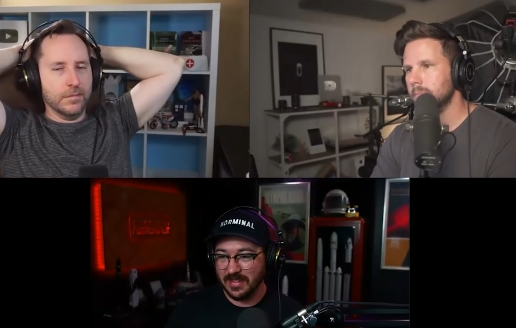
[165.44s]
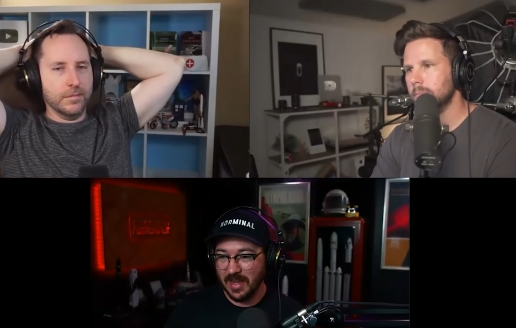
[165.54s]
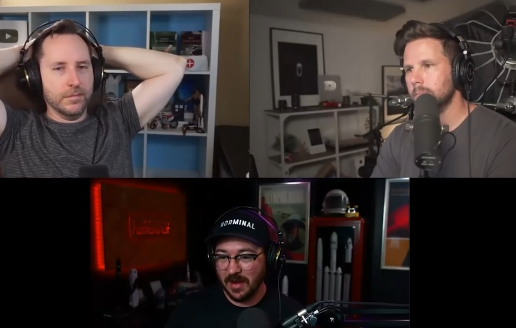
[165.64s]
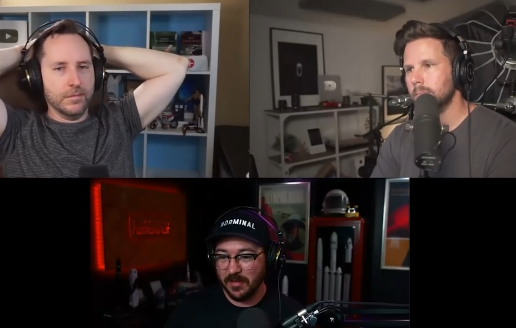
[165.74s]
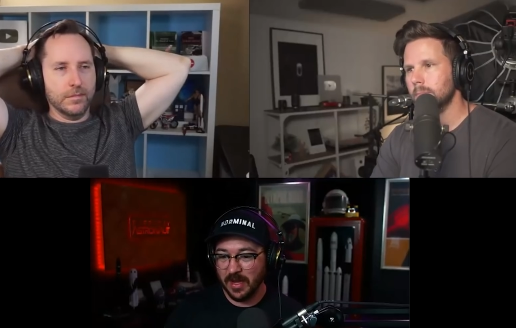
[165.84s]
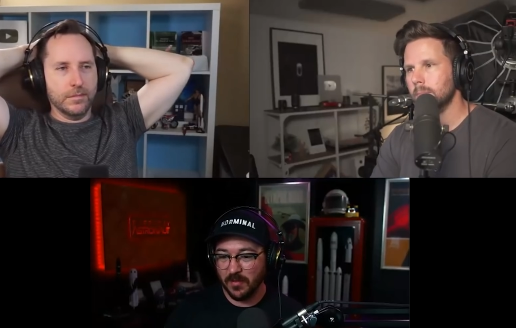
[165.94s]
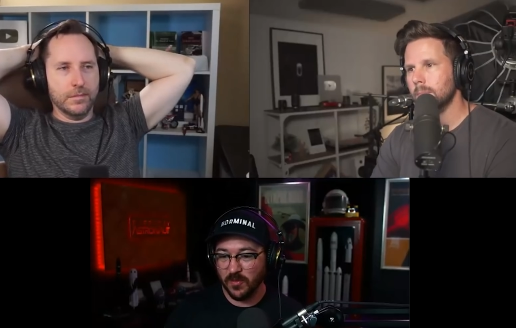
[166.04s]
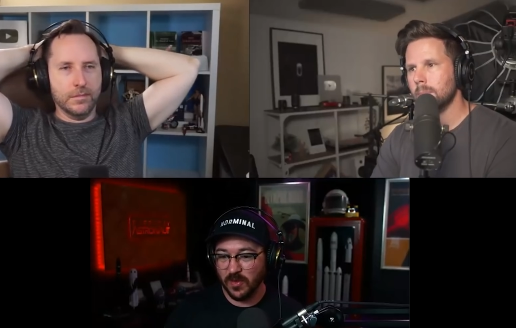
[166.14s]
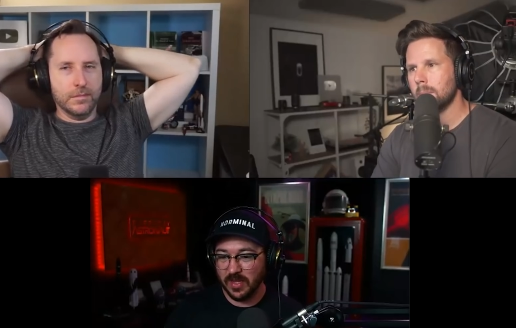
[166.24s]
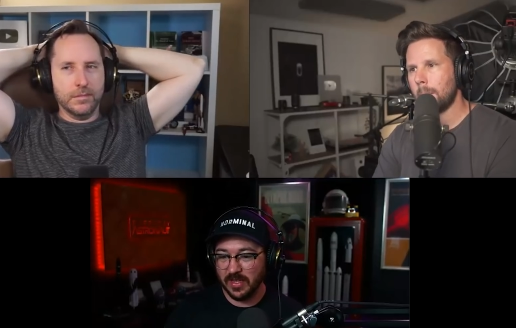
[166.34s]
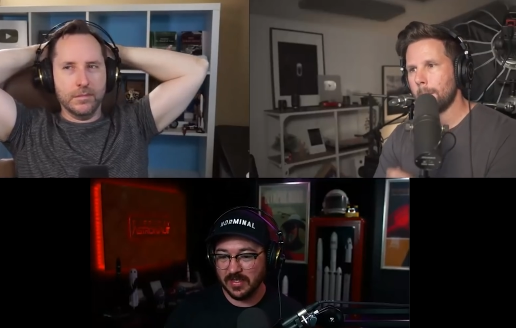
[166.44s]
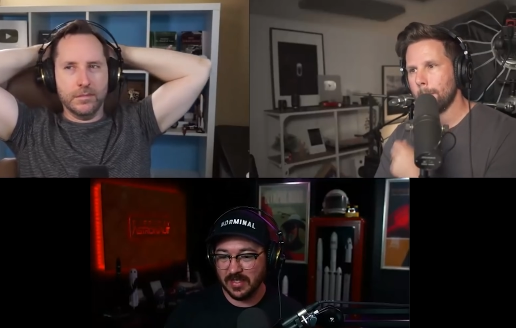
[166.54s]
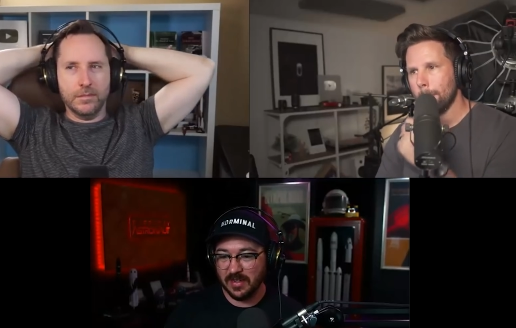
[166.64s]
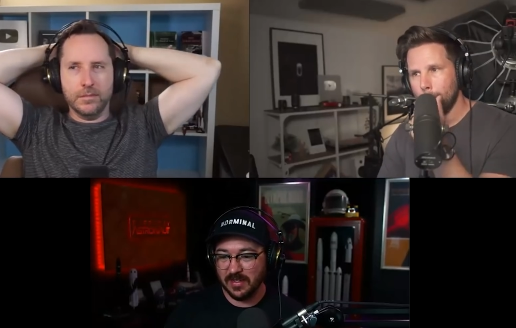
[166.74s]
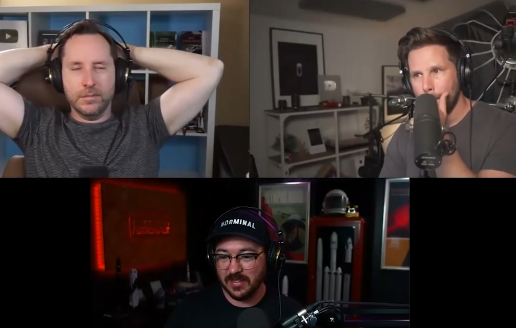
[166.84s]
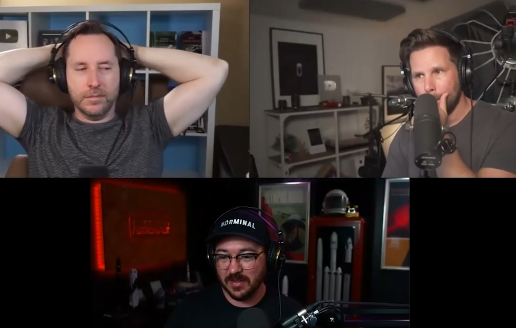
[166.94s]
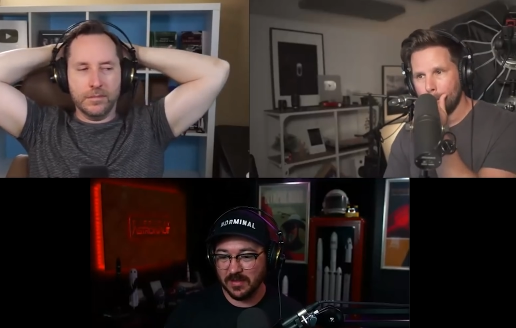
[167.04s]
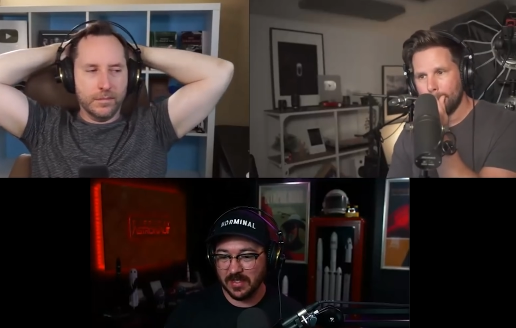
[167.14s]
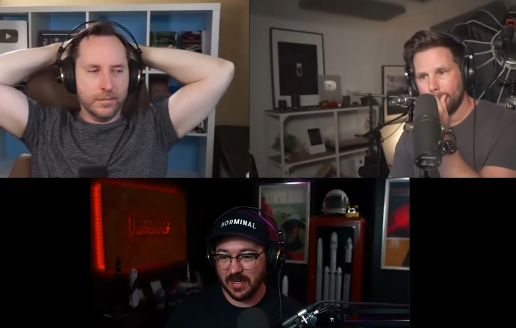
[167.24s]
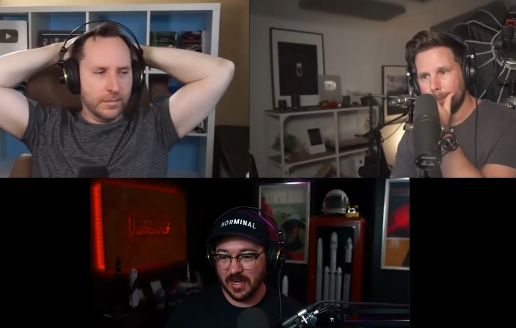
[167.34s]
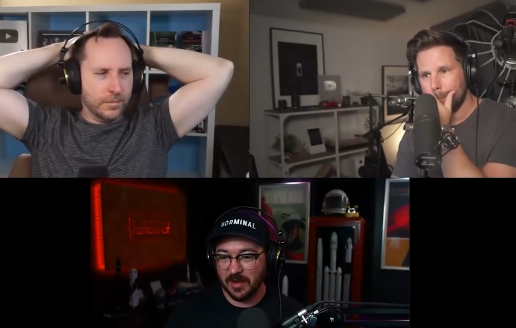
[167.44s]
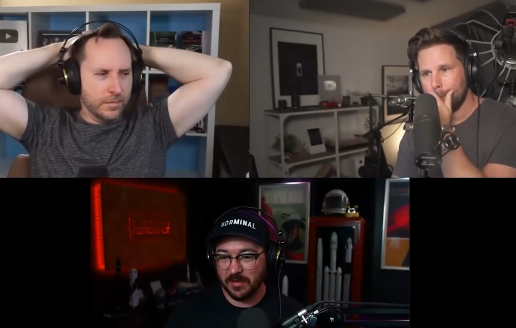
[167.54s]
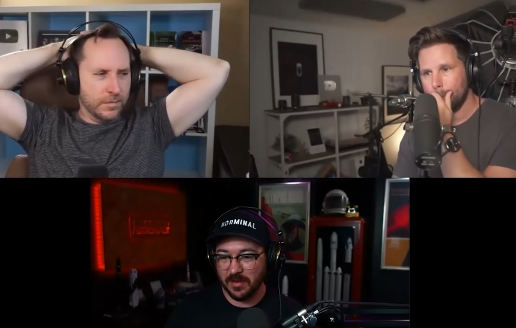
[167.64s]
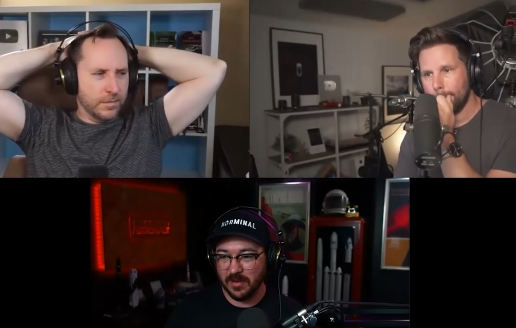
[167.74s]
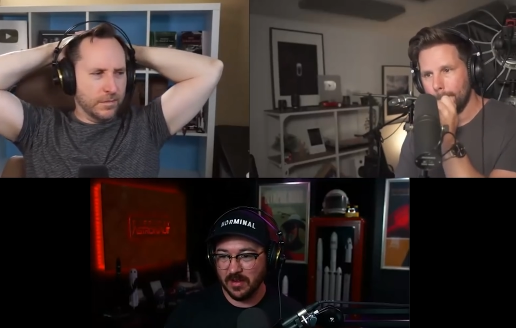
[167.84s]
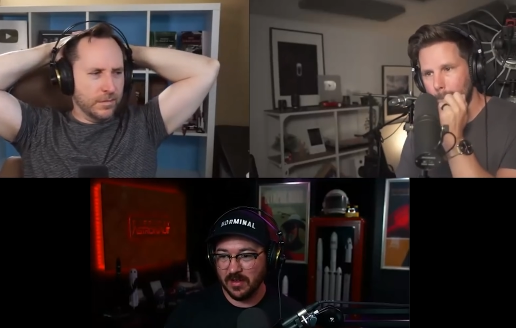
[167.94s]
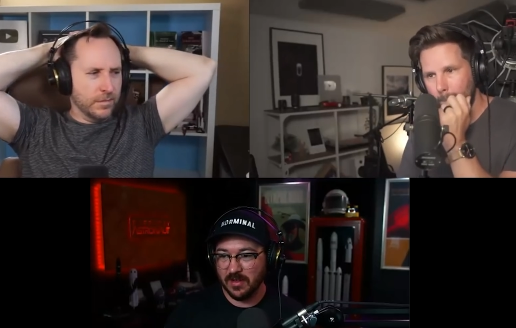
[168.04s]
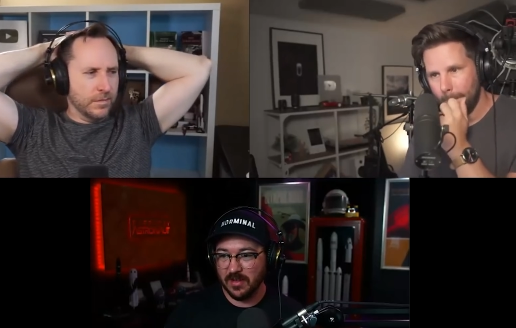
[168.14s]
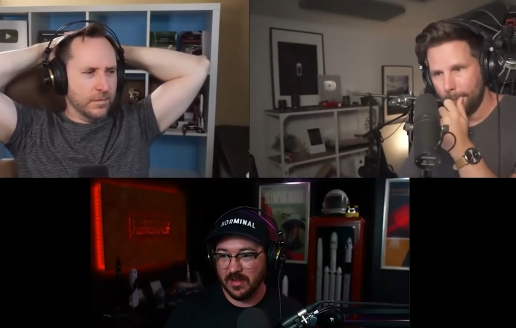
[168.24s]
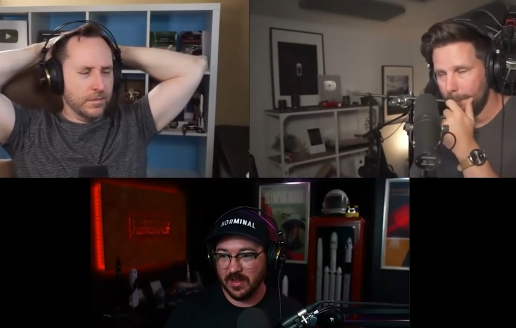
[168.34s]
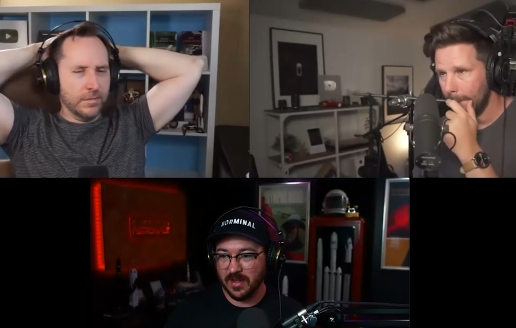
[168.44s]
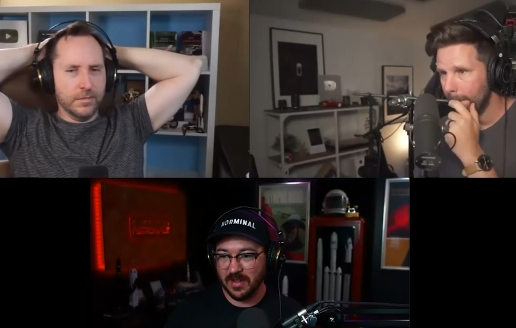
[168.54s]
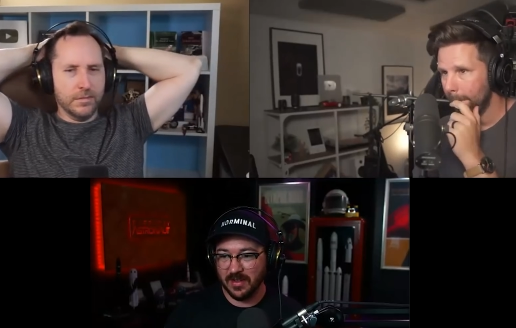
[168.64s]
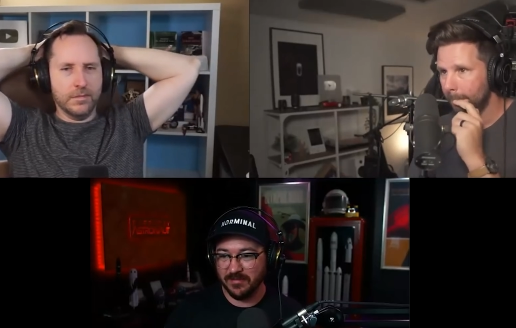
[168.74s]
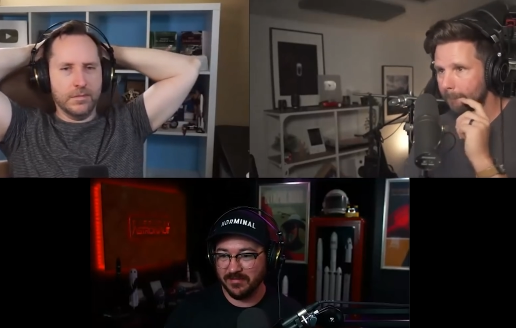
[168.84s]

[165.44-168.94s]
Speaker 1: i'm yeah i'm really excited to see what's going to happen uh,